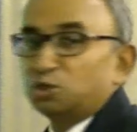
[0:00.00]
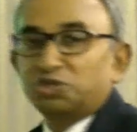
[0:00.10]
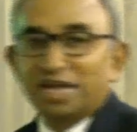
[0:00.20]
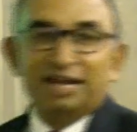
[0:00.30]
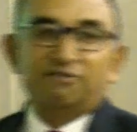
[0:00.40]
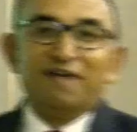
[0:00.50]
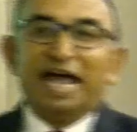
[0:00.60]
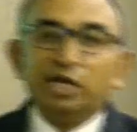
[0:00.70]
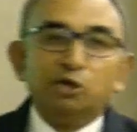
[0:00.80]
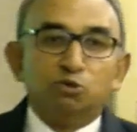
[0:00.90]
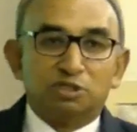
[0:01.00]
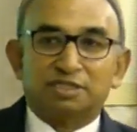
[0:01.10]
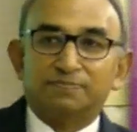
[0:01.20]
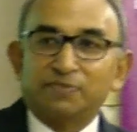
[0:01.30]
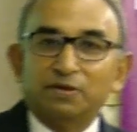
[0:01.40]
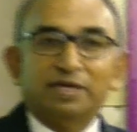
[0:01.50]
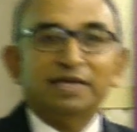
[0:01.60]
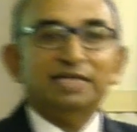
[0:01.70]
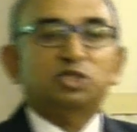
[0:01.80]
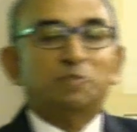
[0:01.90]
to share values. Okay?
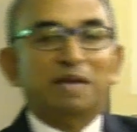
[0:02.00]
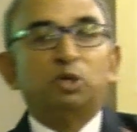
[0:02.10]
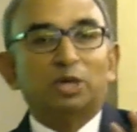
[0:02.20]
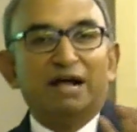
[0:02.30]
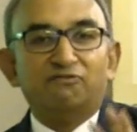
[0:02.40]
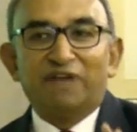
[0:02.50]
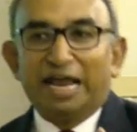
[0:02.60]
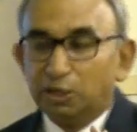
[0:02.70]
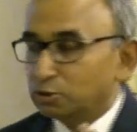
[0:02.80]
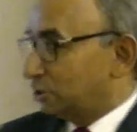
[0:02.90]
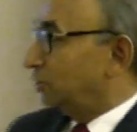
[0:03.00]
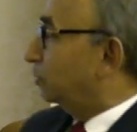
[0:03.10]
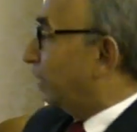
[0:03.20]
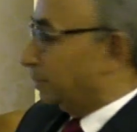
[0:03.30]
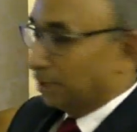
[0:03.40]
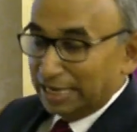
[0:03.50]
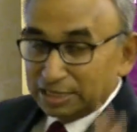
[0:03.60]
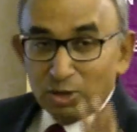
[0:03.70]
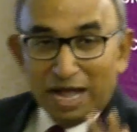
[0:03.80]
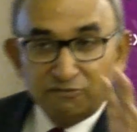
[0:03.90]
Is to be able to have values. No, don't worry about it. Is
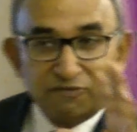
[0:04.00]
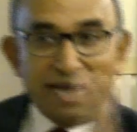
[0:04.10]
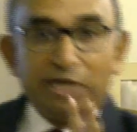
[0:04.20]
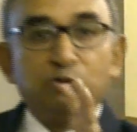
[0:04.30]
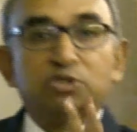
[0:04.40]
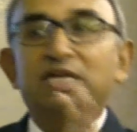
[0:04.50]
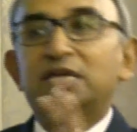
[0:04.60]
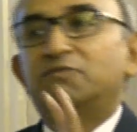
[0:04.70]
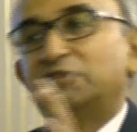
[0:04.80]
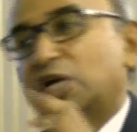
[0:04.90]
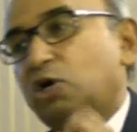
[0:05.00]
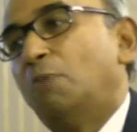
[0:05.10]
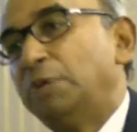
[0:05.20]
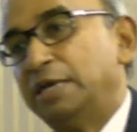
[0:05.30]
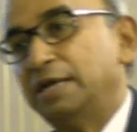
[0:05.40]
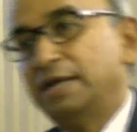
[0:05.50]
to have values which are common.